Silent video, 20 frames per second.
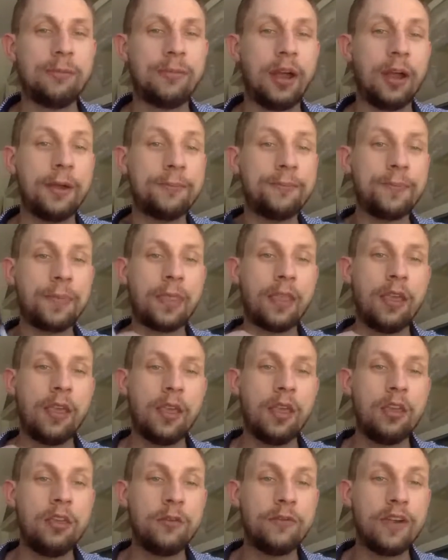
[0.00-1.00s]
But
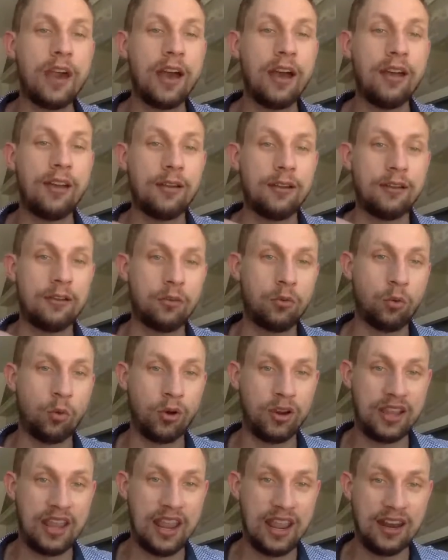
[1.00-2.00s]
you've got
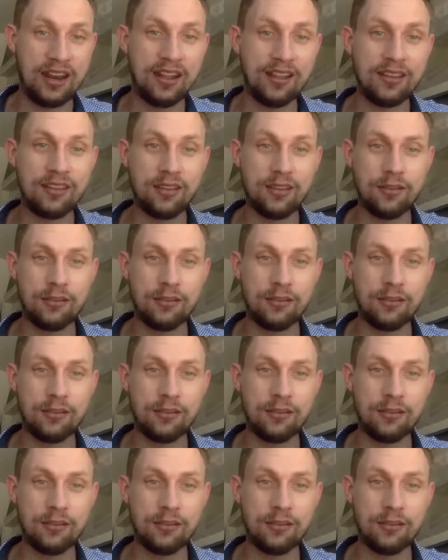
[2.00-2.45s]
organic,